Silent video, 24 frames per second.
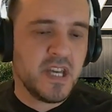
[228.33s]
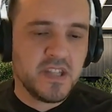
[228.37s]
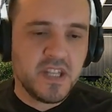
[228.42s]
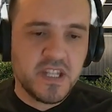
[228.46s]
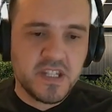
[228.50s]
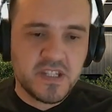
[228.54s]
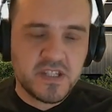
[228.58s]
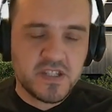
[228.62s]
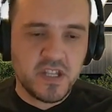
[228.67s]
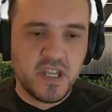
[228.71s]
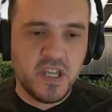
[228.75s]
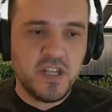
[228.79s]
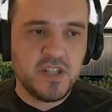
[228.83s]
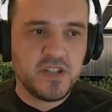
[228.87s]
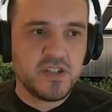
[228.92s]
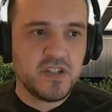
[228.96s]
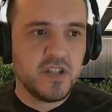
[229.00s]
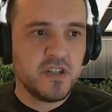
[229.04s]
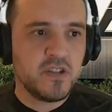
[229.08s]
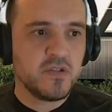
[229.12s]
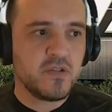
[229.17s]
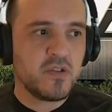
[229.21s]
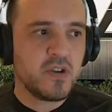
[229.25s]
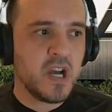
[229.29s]
then it's
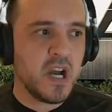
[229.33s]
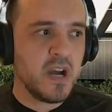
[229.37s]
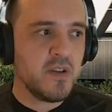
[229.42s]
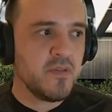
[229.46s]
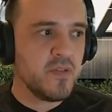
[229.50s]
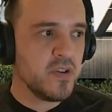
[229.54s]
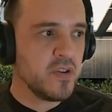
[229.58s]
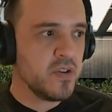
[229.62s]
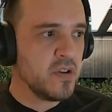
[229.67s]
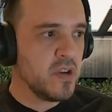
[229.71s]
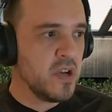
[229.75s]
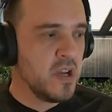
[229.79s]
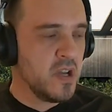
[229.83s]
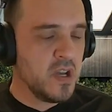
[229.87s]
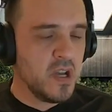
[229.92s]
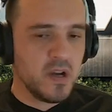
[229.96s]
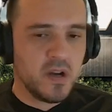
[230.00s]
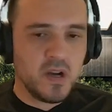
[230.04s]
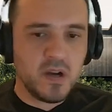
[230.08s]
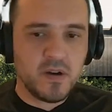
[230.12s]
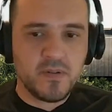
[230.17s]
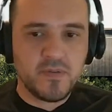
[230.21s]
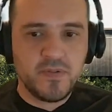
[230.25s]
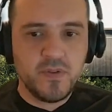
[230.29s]
easy to cover
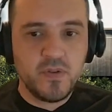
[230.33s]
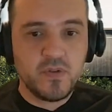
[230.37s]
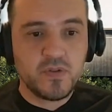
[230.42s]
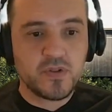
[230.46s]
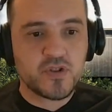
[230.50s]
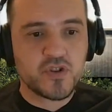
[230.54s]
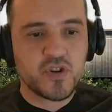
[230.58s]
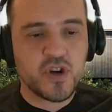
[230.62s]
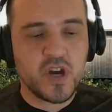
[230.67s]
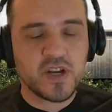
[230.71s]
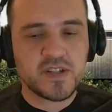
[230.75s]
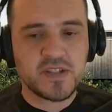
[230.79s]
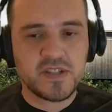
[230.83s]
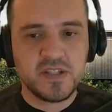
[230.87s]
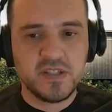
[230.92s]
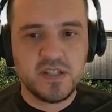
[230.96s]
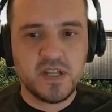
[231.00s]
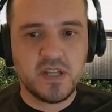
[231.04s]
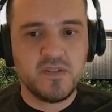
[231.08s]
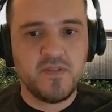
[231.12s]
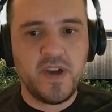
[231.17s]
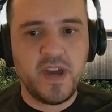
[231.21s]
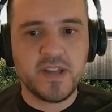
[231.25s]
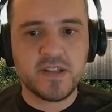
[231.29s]
a few trucks
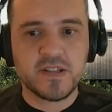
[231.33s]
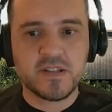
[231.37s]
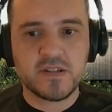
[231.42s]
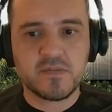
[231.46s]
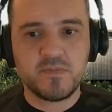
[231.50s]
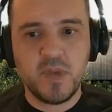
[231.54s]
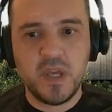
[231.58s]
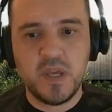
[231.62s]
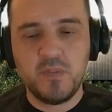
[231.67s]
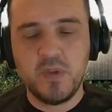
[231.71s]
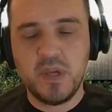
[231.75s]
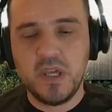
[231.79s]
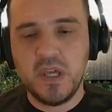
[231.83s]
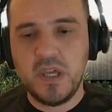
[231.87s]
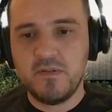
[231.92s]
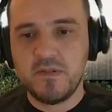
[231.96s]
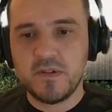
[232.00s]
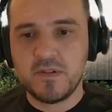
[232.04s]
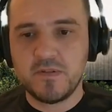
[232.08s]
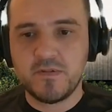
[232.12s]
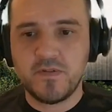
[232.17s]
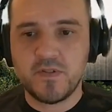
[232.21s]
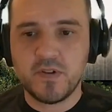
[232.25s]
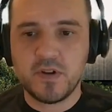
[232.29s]
in advance, maybe
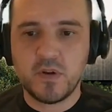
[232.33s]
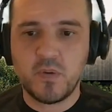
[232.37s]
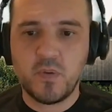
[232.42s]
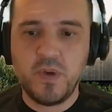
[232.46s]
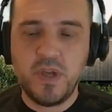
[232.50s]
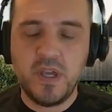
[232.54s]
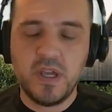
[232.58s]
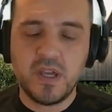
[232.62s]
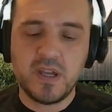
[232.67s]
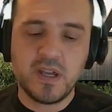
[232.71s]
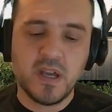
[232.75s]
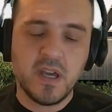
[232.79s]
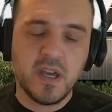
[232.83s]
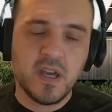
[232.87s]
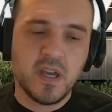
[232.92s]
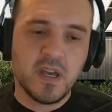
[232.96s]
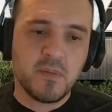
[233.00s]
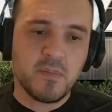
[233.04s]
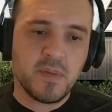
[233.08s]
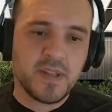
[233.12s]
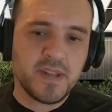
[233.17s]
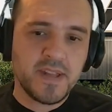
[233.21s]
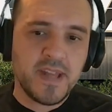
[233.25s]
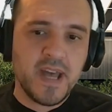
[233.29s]
even for a week.
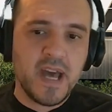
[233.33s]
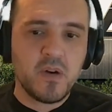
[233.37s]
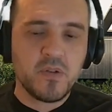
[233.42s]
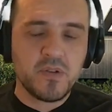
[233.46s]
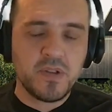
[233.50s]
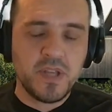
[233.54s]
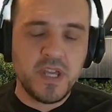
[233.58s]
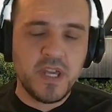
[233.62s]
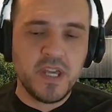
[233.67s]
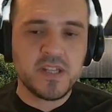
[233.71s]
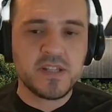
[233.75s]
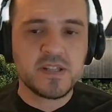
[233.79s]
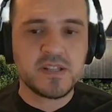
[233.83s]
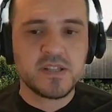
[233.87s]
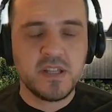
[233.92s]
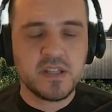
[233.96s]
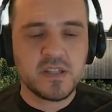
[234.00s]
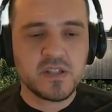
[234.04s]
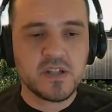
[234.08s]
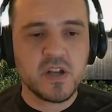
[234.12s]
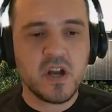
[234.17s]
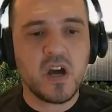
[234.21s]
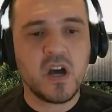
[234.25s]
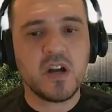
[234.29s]
But nowadays
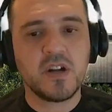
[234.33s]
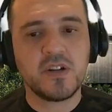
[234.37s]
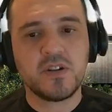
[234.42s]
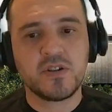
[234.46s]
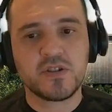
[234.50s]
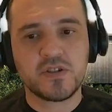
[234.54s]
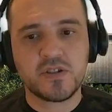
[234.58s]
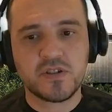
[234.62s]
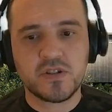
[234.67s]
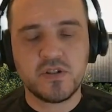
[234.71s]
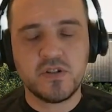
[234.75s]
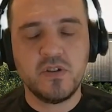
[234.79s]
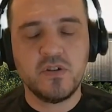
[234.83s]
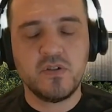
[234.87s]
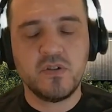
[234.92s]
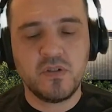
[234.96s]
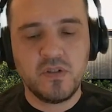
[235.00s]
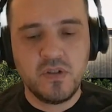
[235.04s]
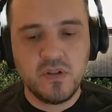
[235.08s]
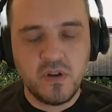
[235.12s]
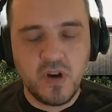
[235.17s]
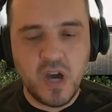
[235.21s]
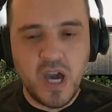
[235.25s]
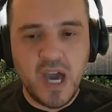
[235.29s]
it's harder, so
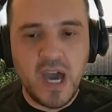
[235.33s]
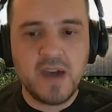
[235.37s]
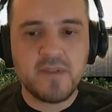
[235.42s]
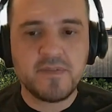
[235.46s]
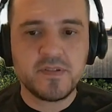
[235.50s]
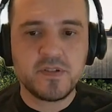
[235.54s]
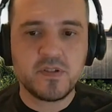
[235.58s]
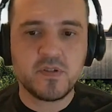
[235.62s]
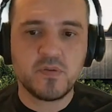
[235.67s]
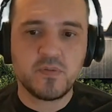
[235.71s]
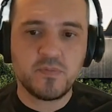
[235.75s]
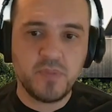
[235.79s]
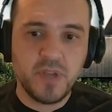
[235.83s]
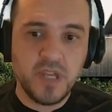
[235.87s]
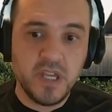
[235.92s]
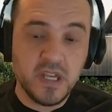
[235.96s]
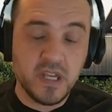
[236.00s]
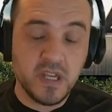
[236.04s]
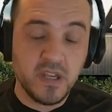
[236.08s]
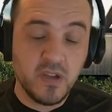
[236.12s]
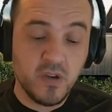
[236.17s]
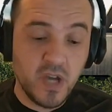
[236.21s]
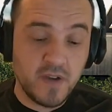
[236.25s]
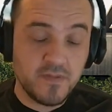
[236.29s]
you you have to
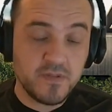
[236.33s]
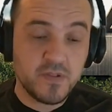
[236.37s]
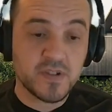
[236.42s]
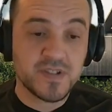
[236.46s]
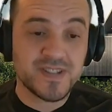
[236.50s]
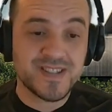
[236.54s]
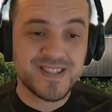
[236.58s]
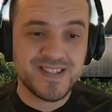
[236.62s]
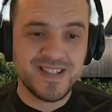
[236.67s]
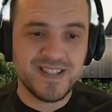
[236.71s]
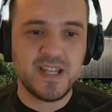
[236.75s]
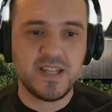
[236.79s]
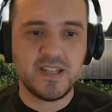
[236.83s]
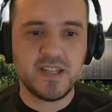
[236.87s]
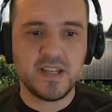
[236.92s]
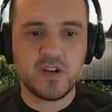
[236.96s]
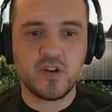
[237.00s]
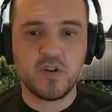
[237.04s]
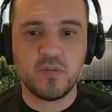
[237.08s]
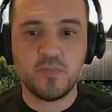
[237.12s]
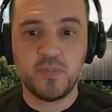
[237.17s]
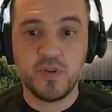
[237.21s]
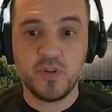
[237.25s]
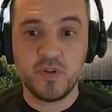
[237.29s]
be you have to sit
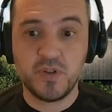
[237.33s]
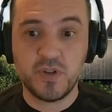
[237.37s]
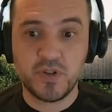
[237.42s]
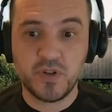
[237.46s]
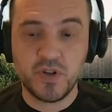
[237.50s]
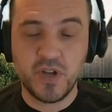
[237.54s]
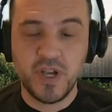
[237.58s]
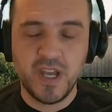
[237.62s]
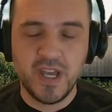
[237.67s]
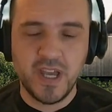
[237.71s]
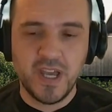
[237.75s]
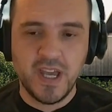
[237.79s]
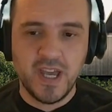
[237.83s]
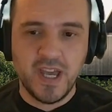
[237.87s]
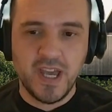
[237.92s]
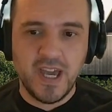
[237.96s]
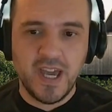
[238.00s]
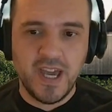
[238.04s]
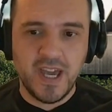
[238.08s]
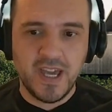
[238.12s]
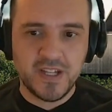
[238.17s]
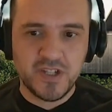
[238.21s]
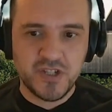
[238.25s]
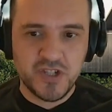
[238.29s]
at the computer
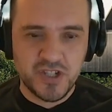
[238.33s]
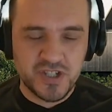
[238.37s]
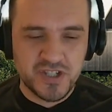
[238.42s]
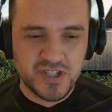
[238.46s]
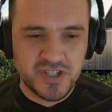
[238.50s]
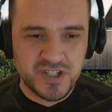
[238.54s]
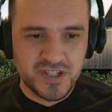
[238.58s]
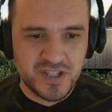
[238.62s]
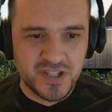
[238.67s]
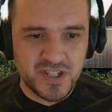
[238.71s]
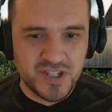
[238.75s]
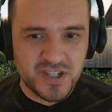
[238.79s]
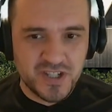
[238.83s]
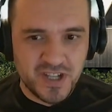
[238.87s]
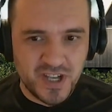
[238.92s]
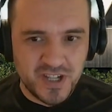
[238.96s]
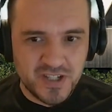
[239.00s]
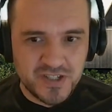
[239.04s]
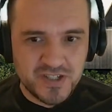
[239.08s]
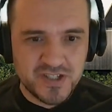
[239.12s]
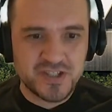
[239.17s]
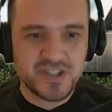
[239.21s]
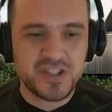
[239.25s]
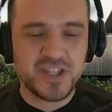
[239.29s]
and just
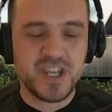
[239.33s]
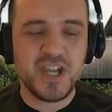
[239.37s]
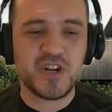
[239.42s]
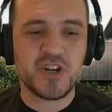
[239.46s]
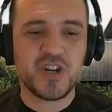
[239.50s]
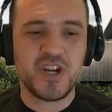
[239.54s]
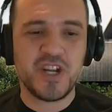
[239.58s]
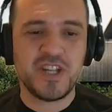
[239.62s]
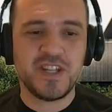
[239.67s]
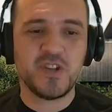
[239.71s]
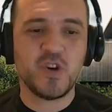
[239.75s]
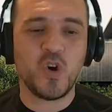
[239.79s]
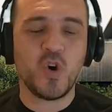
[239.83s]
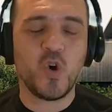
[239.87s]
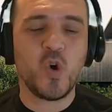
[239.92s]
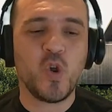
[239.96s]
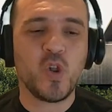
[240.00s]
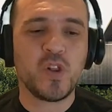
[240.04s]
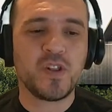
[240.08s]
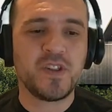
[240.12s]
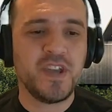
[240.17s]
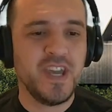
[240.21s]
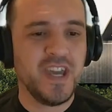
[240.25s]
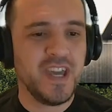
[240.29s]
stare at
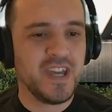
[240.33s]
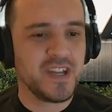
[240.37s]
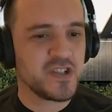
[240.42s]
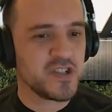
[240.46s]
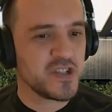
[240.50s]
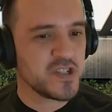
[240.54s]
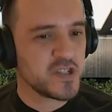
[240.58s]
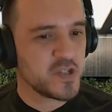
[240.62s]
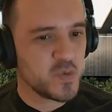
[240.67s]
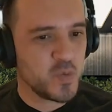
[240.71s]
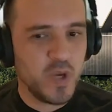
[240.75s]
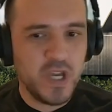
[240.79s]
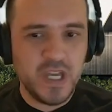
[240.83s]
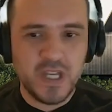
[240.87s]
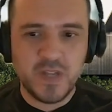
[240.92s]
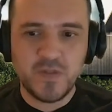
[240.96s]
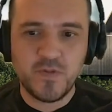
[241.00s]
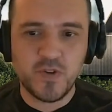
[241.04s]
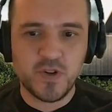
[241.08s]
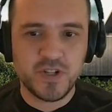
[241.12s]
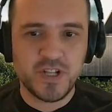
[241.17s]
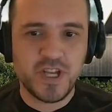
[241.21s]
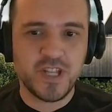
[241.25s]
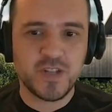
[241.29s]
all day and just
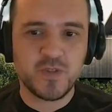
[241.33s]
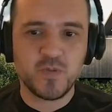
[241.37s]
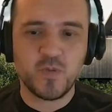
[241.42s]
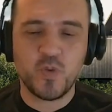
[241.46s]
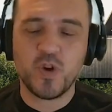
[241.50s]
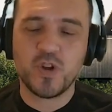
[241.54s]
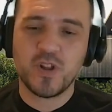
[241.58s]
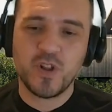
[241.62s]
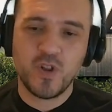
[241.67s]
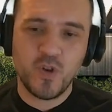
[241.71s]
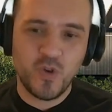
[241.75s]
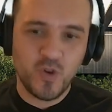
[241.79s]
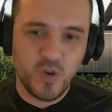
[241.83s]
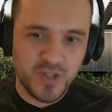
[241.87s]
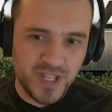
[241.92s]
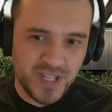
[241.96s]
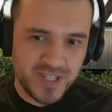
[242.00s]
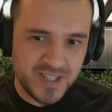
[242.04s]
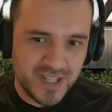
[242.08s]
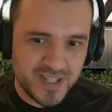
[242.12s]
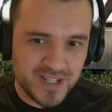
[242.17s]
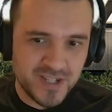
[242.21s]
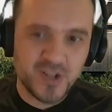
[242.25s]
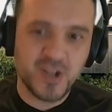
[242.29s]
wait for that one
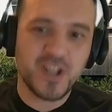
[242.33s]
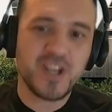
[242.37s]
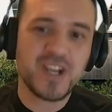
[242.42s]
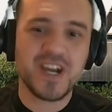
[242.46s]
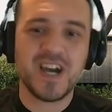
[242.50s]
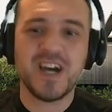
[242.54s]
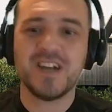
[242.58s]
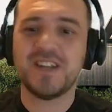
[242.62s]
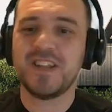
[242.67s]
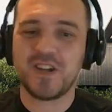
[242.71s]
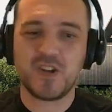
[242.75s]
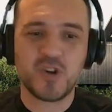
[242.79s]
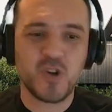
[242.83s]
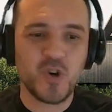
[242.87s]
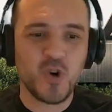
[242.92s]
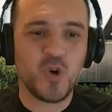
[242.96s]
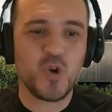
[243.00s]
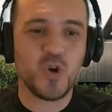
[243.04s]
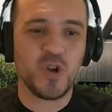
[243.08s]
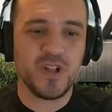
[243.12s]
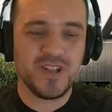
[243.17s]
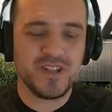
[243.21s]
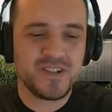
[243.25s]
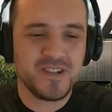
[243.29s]
load and then click on and
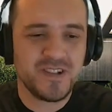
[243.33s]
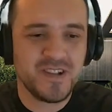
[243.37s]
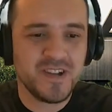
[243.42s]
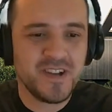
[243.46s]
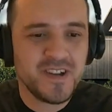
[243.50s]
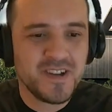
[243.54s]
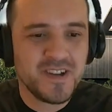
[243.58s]
call.